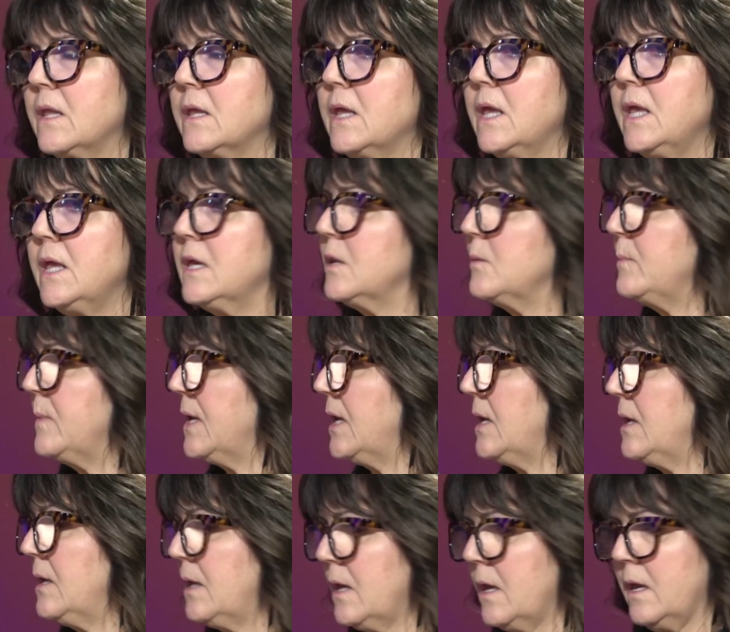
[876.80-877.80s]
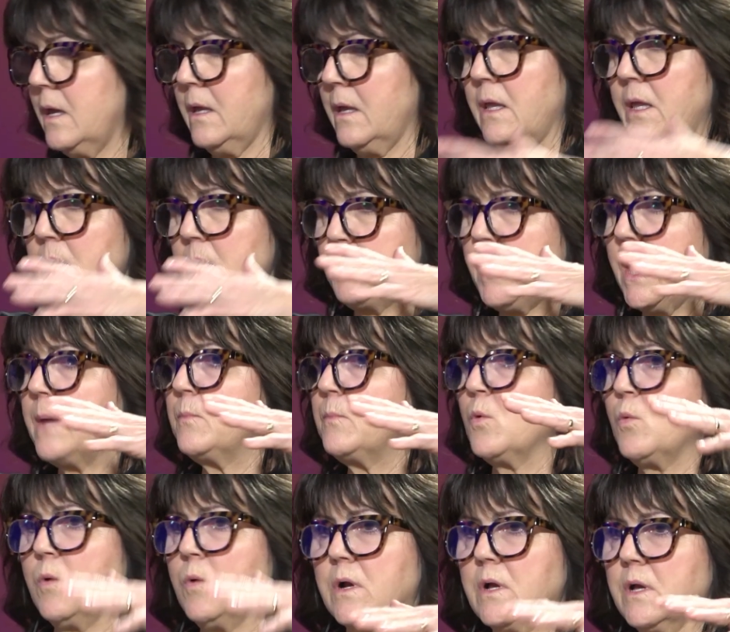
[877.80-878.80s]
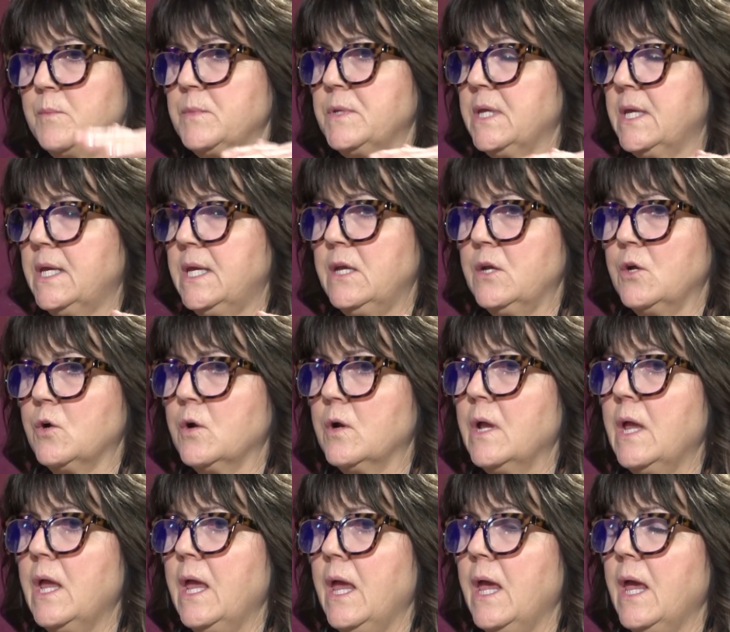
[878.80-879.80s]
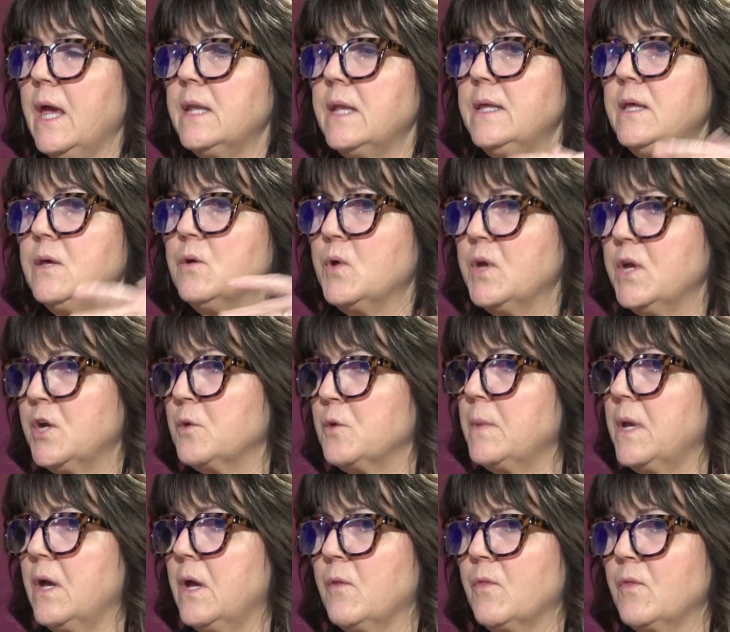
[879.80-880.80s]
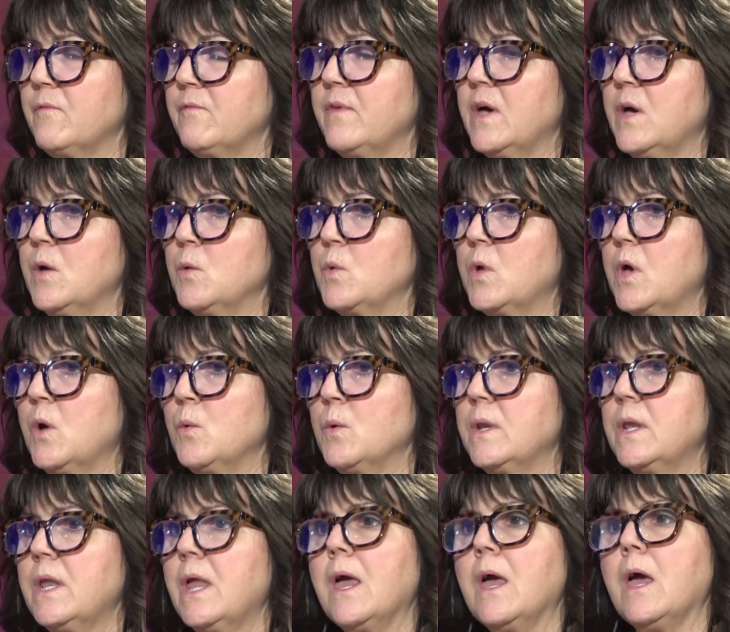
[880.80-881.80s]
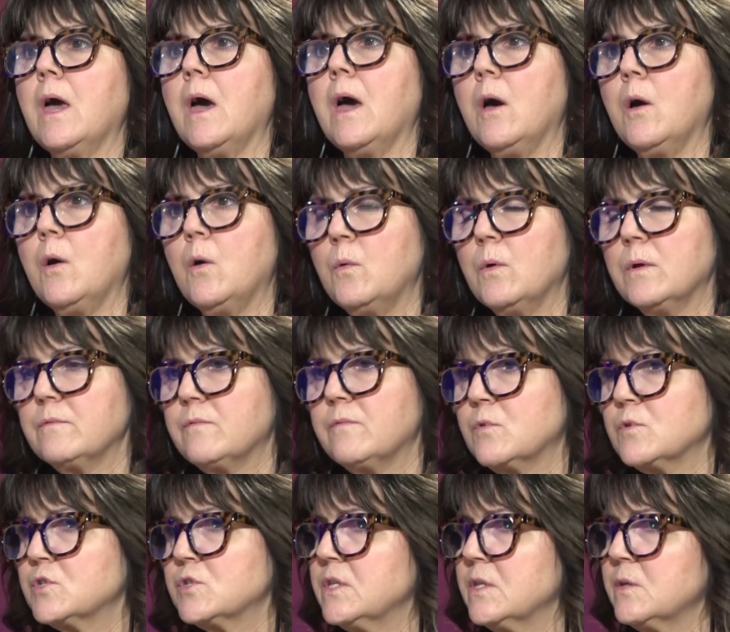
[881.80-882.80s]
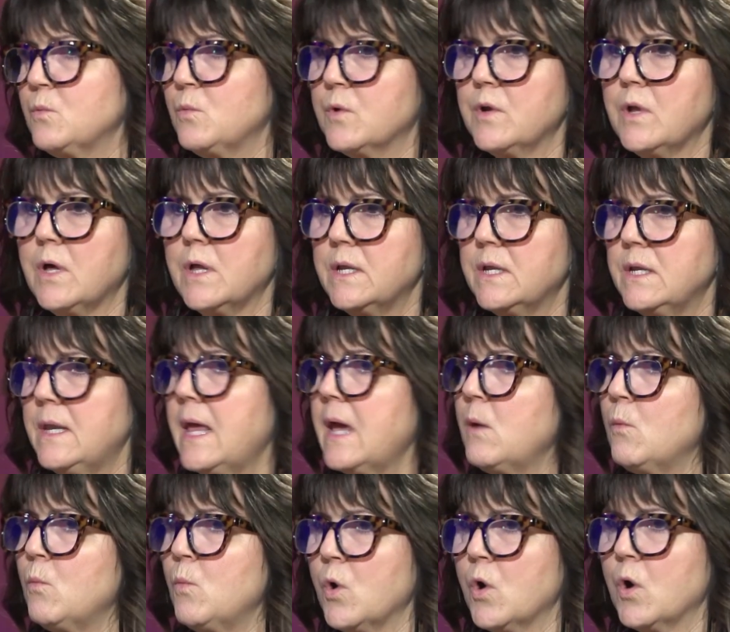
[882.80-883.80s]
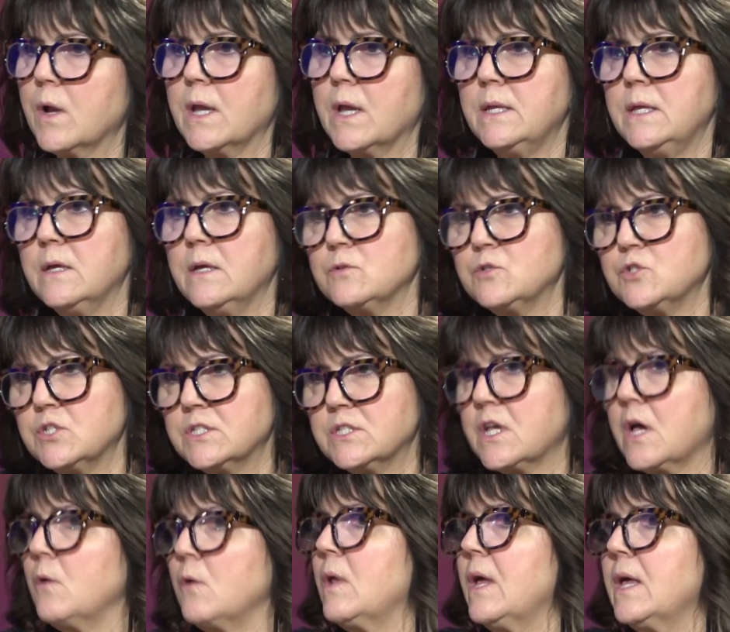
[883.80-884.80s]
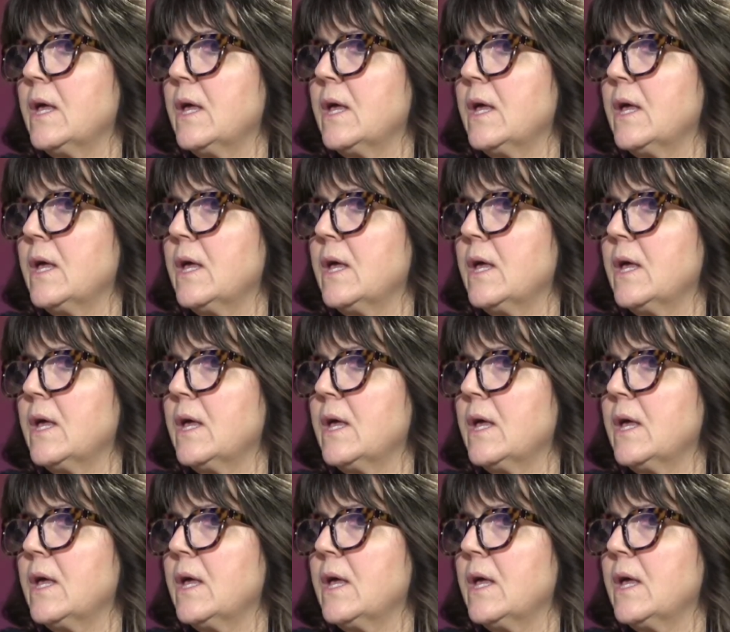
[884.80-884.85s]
could be in paperwork up to here, and he'll hear me on the phone going, oh, unfortunately, we're not in network, and he'll just go like